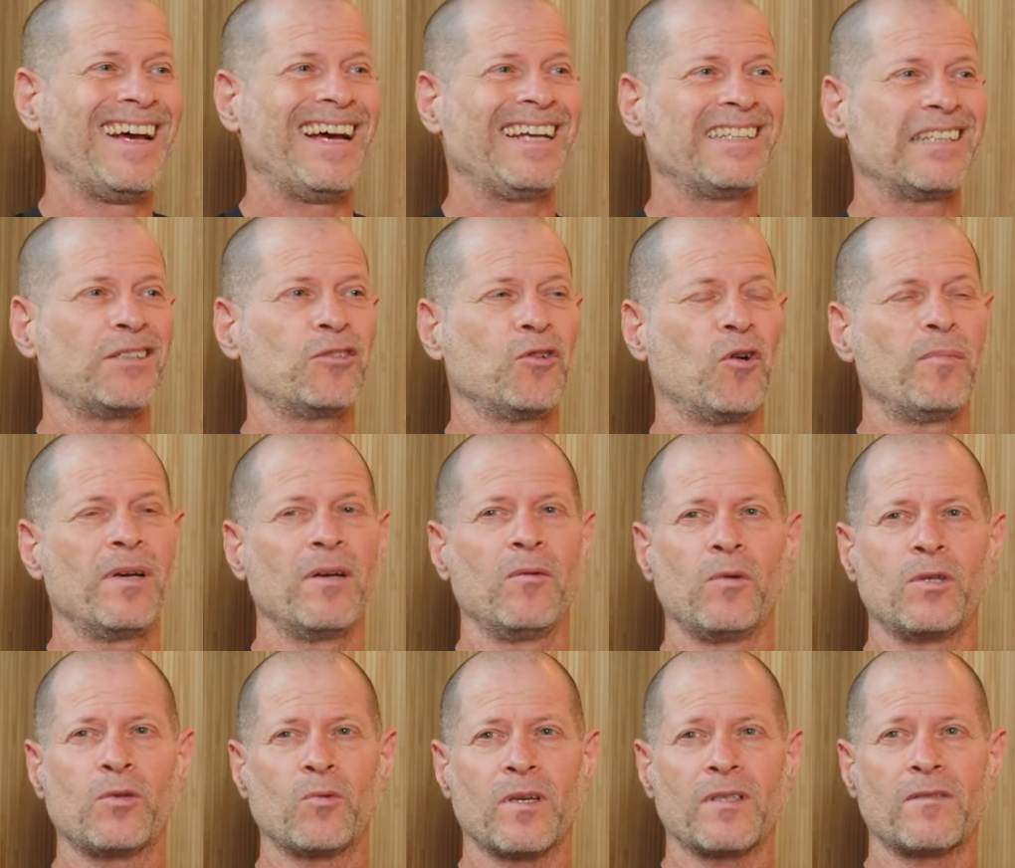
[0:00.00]
at Adobe,
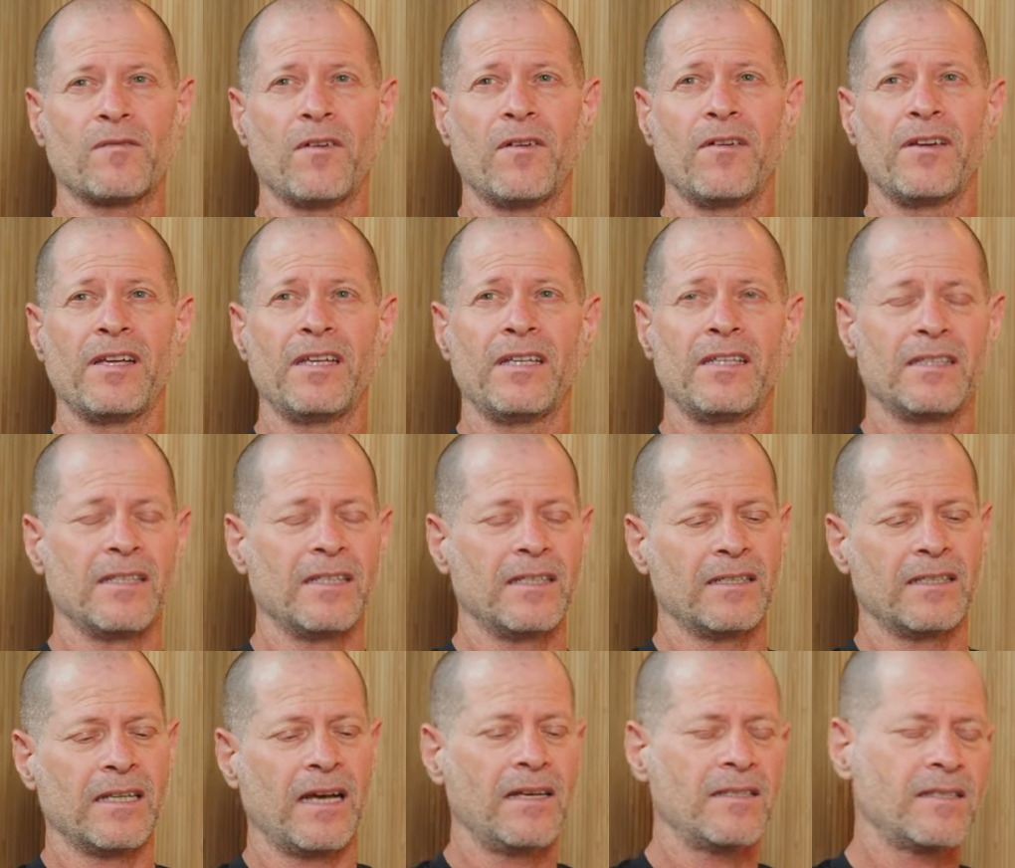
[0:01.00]
which was very
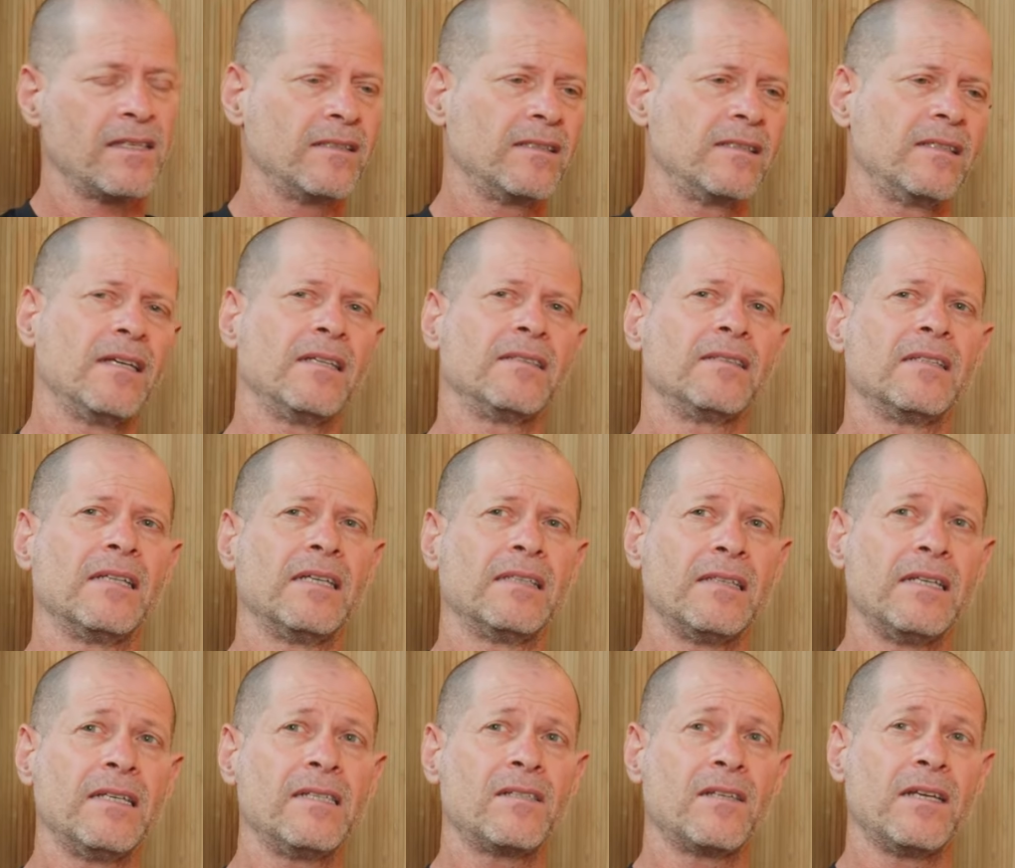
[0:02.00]
uh, nice and, and,
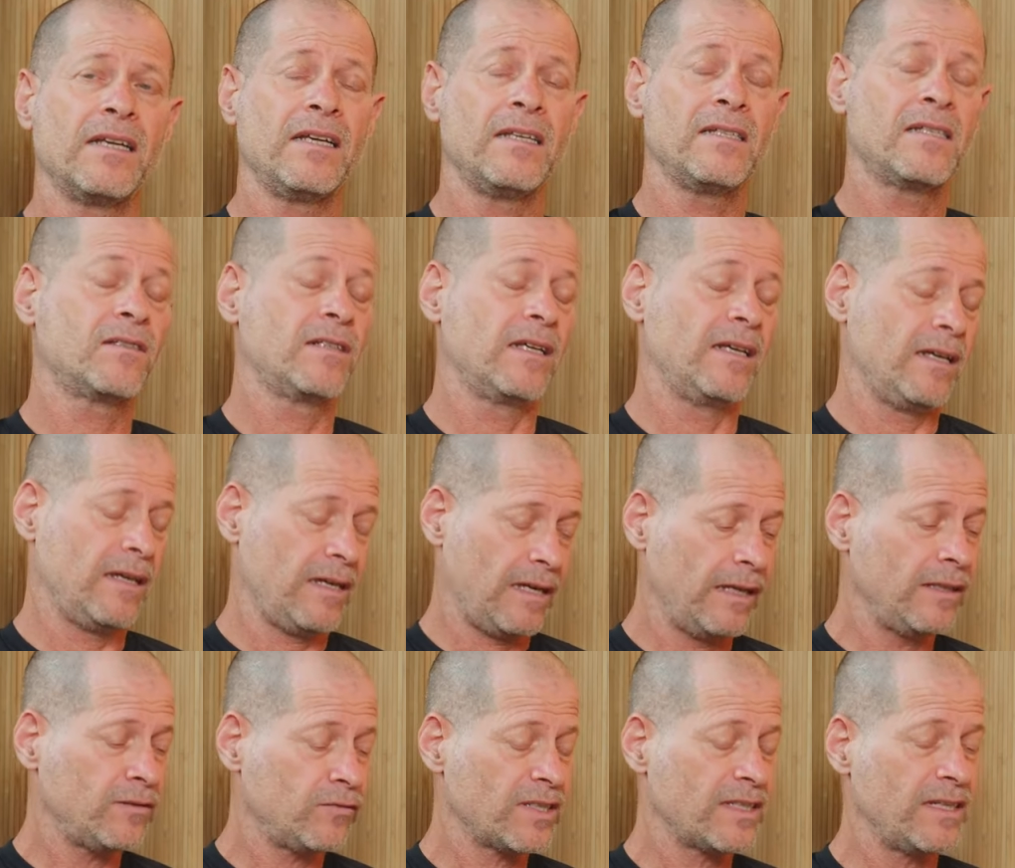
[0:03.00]
and in,
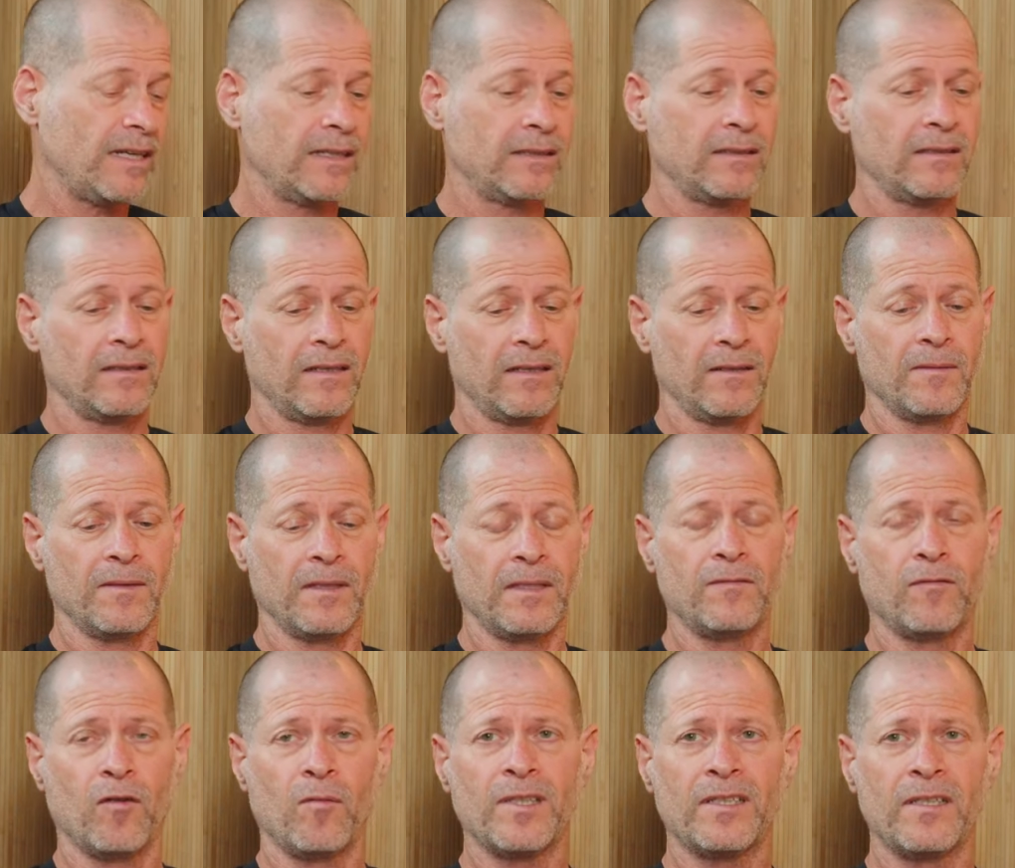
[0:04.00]
interesting and uh,
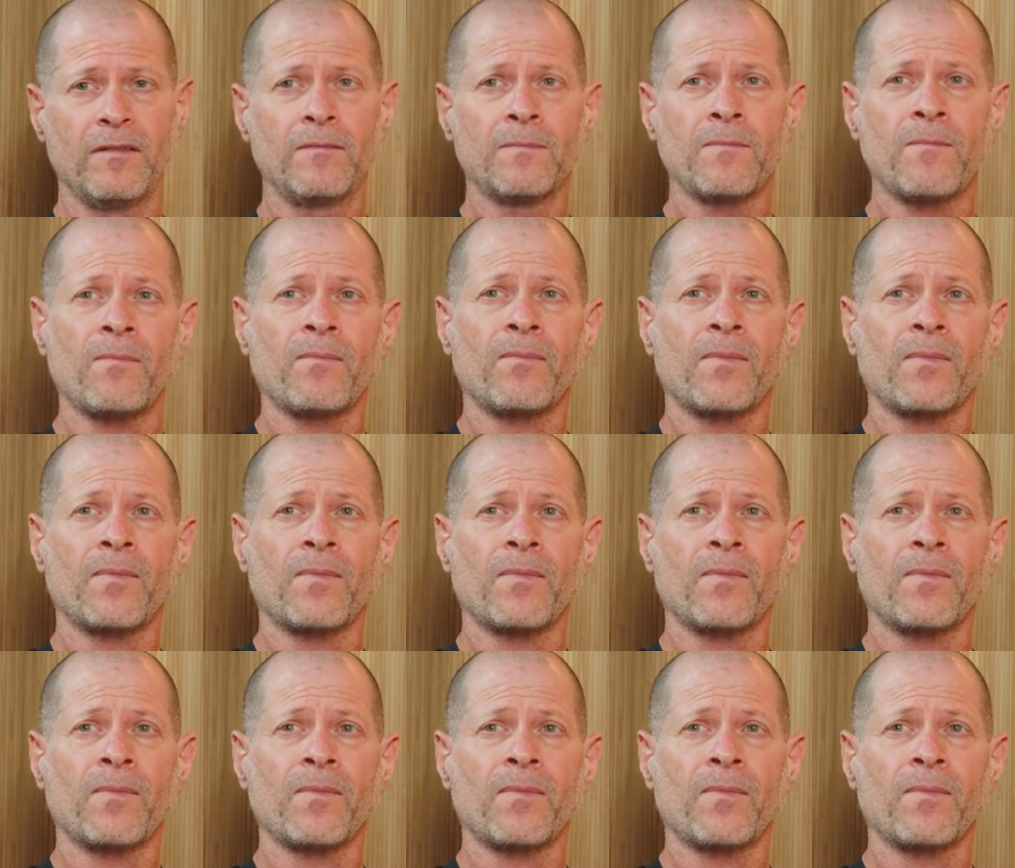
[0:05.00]
informative.